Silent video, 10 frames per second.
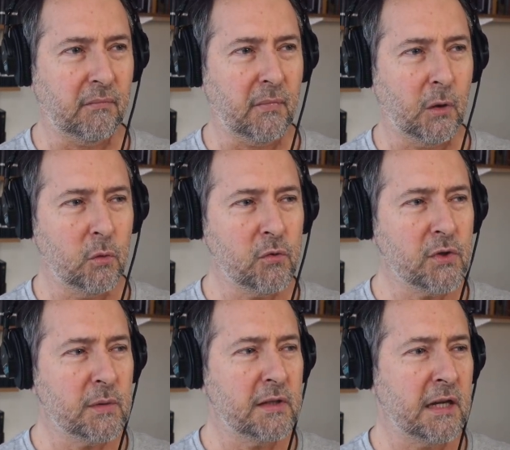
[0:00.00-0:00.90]

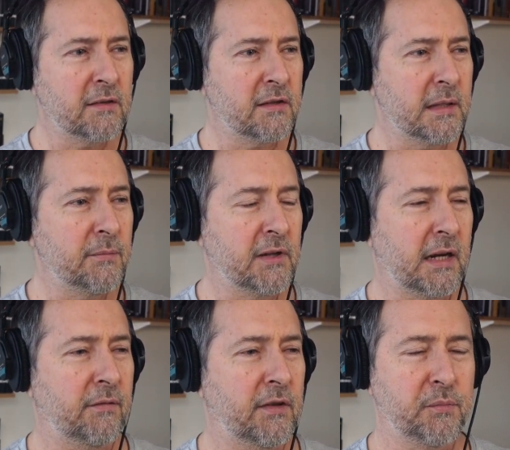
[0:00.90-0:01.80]
also he has seems to
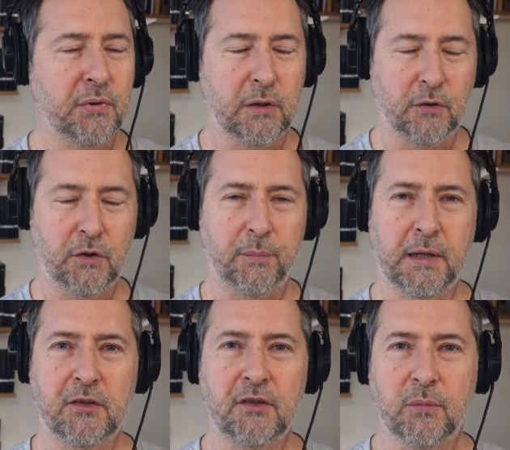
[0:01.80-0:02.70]
have this
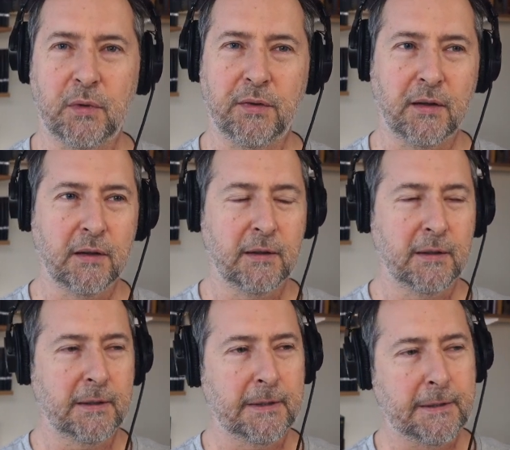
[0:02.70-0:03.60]
preoccupation with
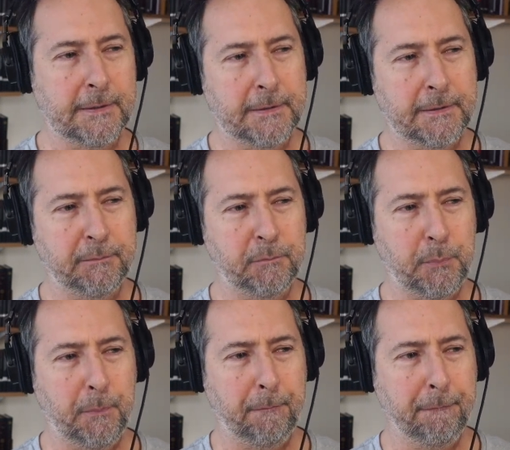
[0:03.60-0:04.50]

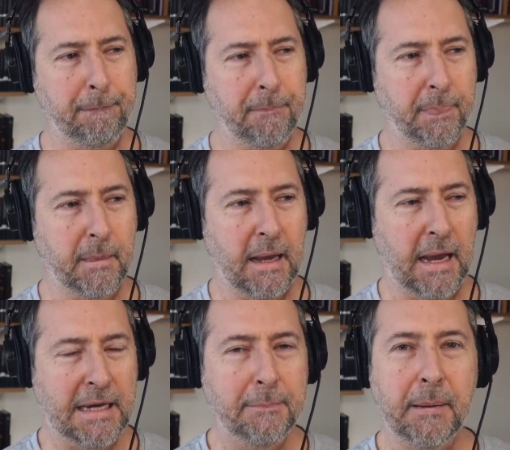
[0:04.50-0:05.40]
um,
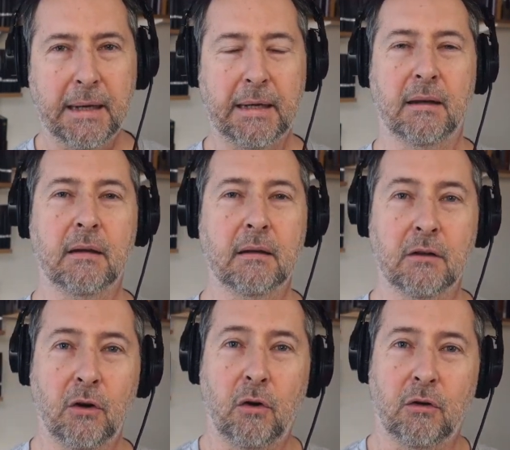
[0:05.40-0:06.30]
aping
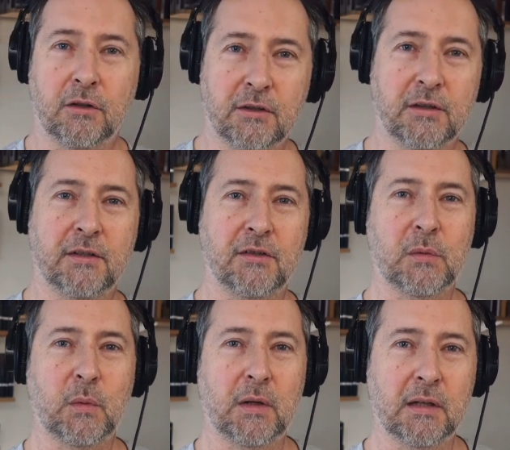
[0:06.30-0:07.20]
God, as it
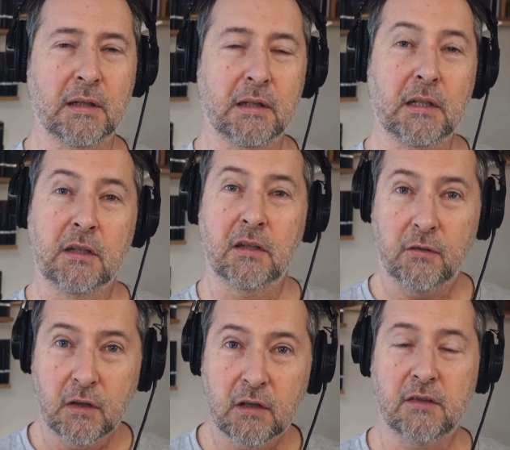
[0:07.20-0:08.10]
were. So if
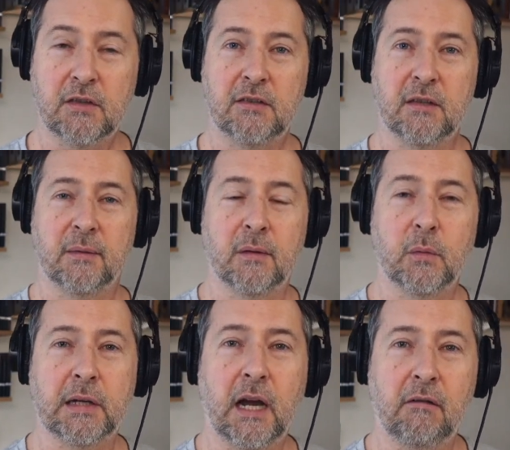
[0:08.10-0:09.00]
you look at the system that
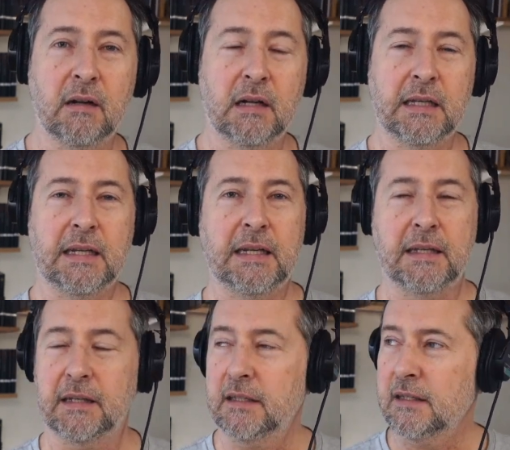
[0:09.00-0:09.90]
we're currently
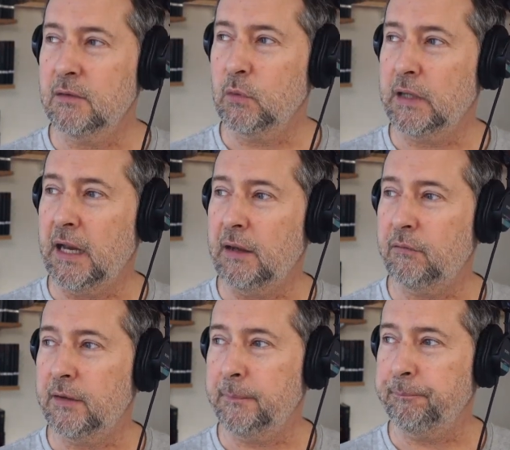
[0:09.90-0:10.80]
in, we
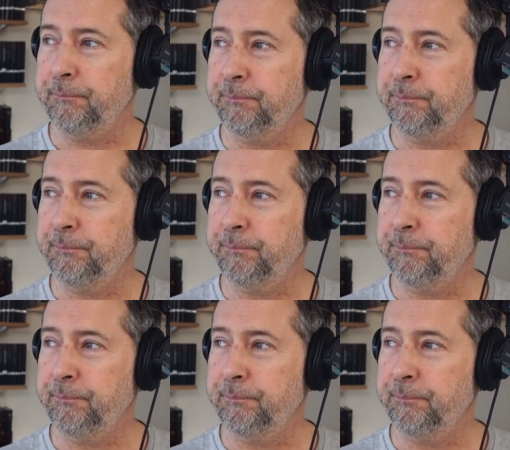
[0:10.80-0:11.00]
have um,